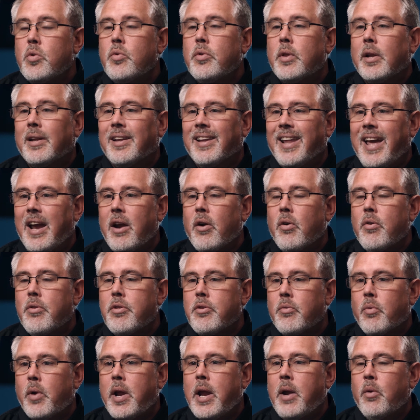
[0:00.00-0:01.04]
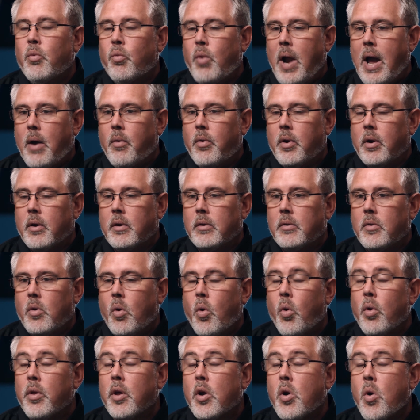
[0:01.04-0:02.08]
the layer 3 router
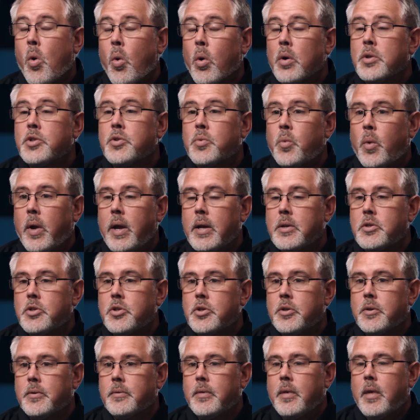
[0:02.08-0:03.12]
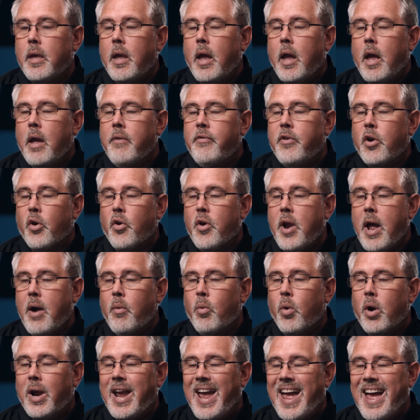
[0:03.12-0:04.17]
or the core switch. If your
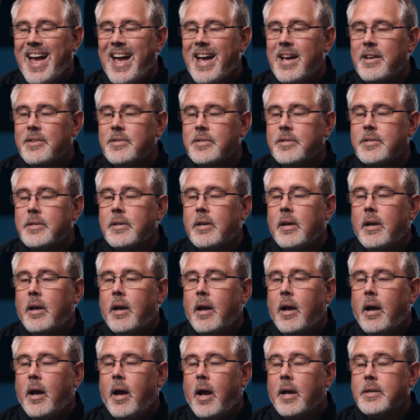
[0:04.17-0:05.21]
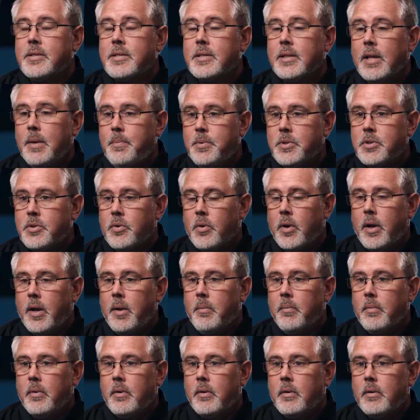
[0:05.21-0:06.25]
network has a
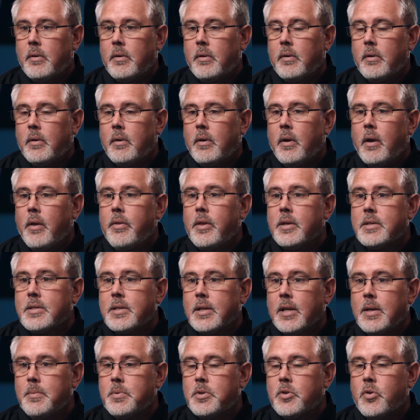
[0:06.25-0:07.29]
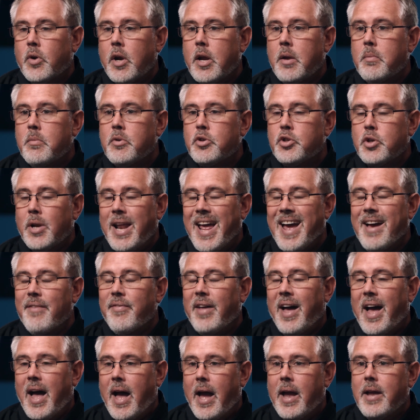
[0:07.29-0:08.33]
slipstream, the slipstream should have the
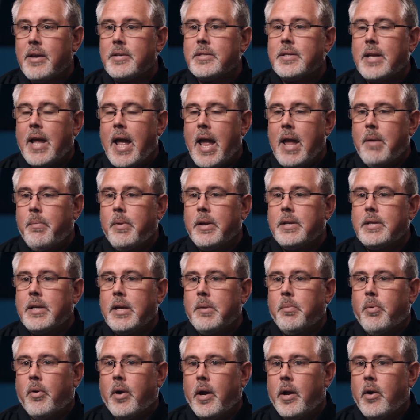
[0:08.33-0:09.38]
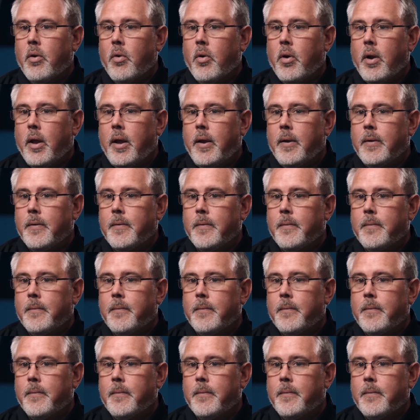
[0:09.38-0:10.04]
highest APT priority.